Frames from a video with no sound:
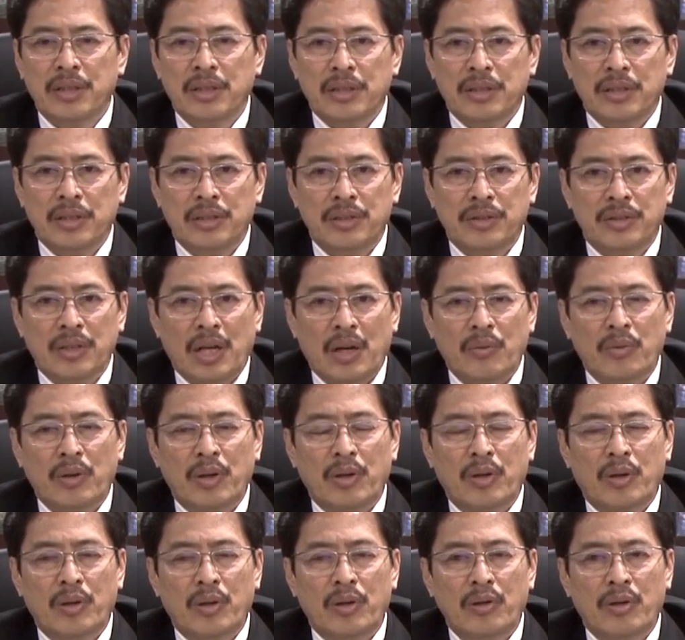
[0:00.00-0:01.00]
it is our
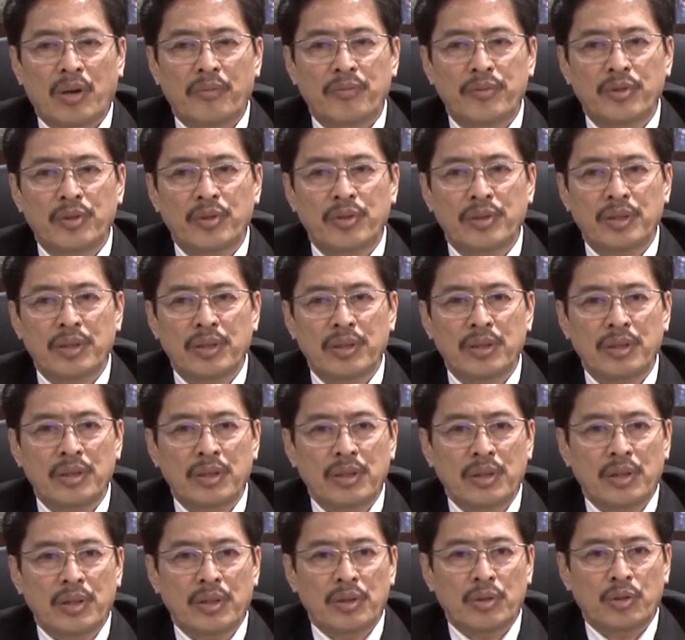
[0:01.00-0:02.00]
call of duty
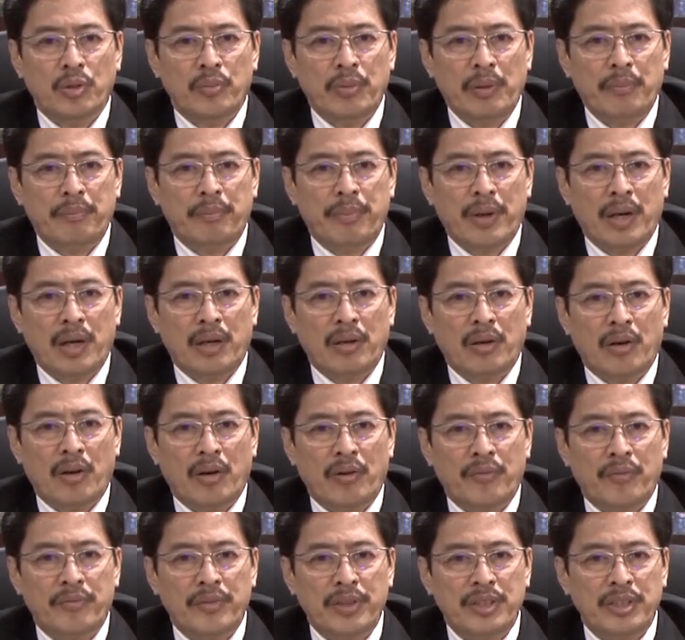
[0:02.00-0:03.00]
to be part
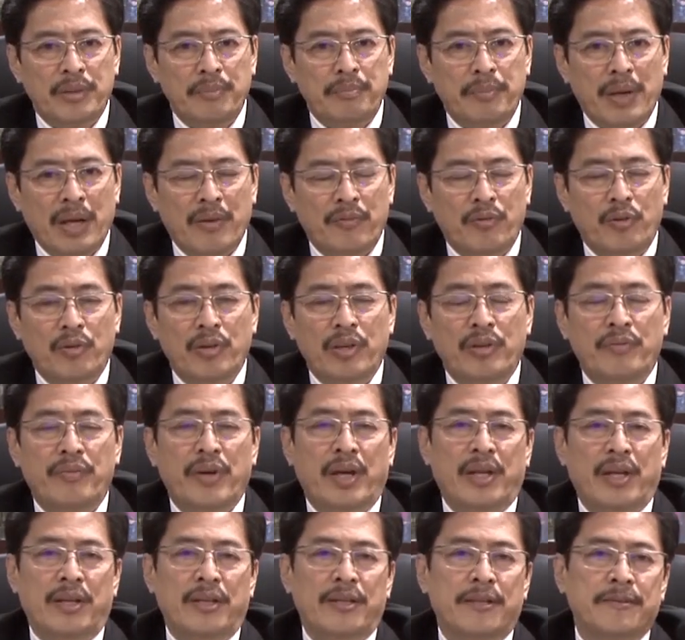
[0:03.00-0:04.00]
of this impactful event.